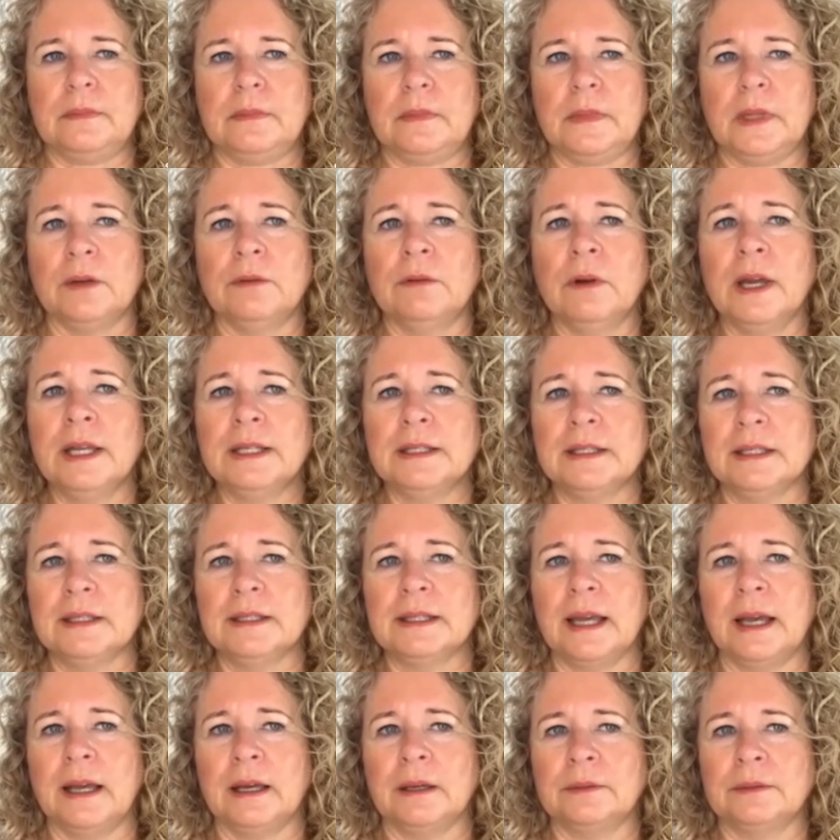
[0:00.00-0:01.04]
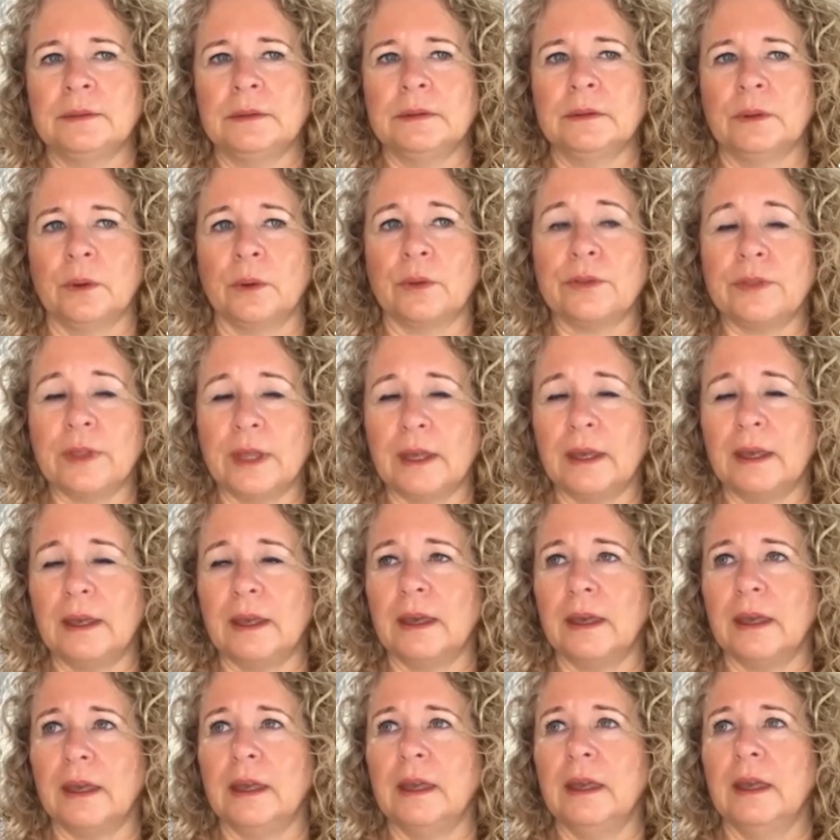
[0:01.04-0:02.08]
writing down or
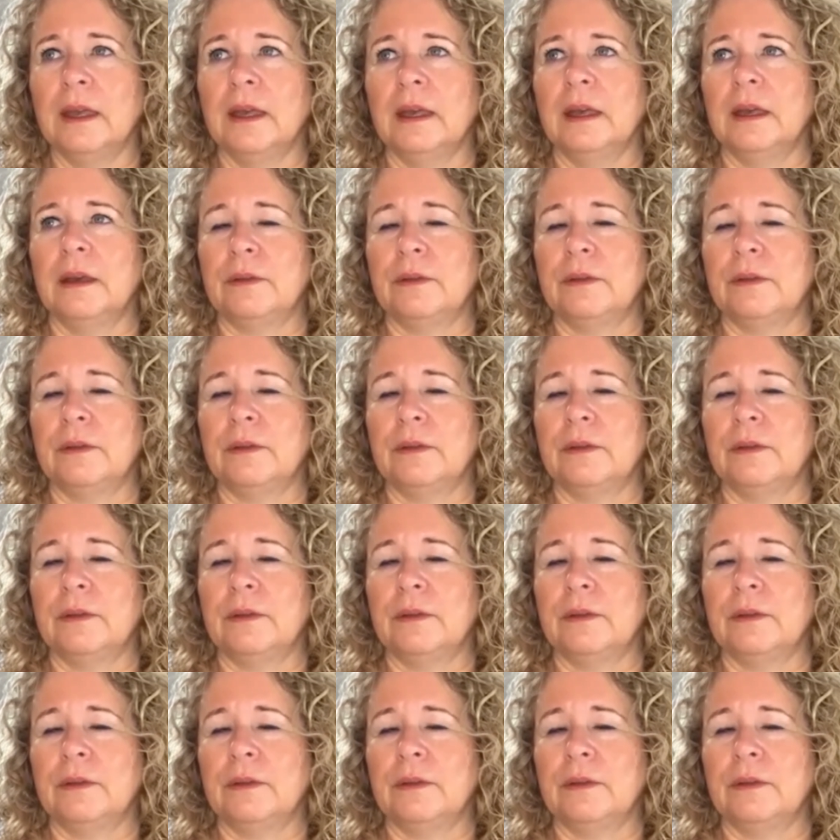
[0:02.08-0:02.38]
thinking